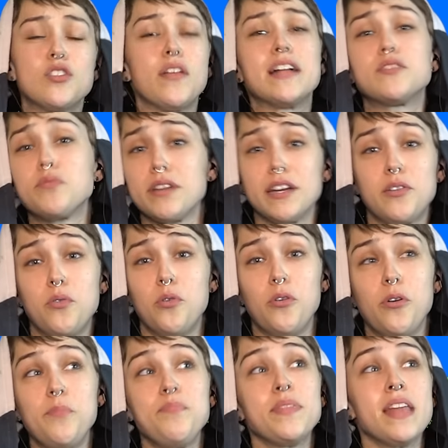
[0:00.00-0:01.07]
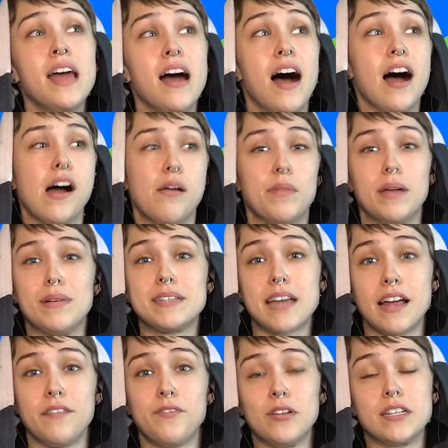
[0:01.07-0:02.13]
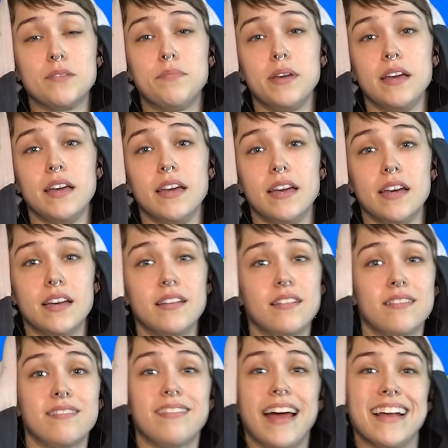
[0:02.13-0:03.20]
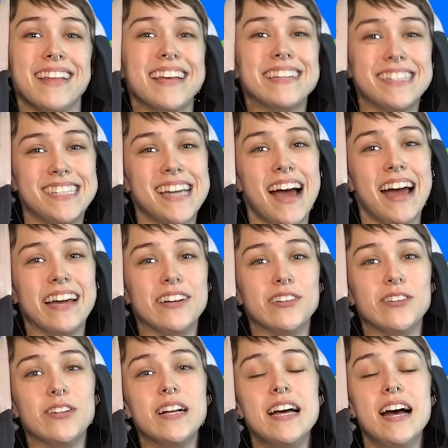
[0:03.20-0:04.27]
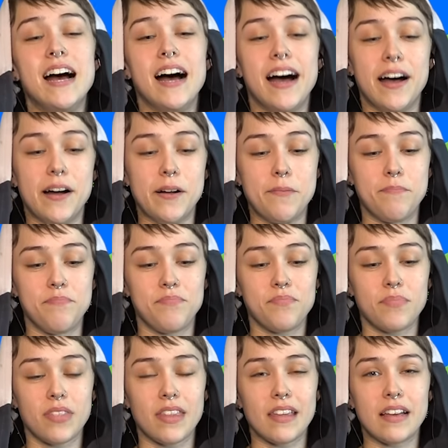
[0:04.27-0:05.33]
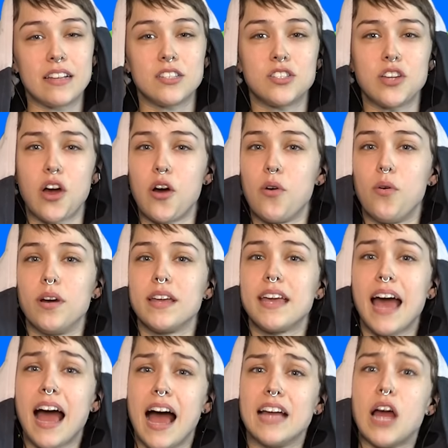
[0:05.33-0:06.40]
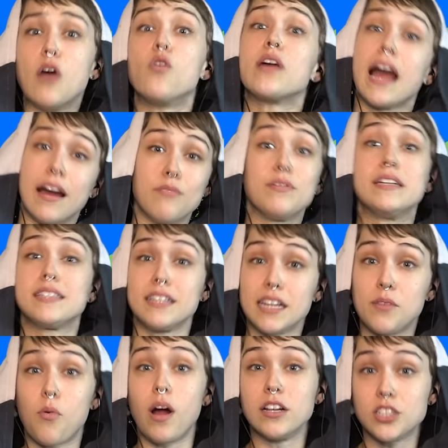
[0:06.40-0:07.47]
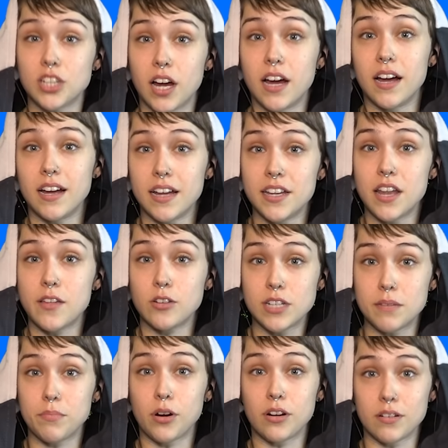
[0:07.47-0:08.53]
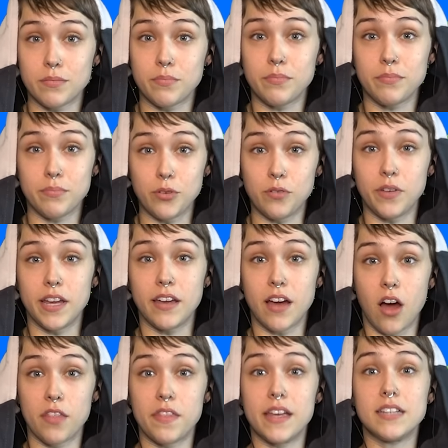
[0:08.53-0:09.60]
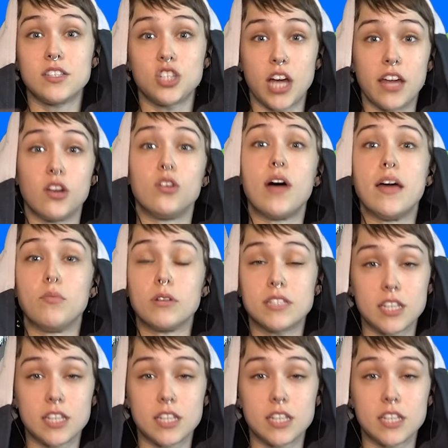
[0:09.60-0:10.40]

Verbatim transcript: so that's really cool. Um, and I'm excited for it to be like his style. Um, so yeah, I oh yeah, recently watched uh, another Tim Burton movie on this channel, Edward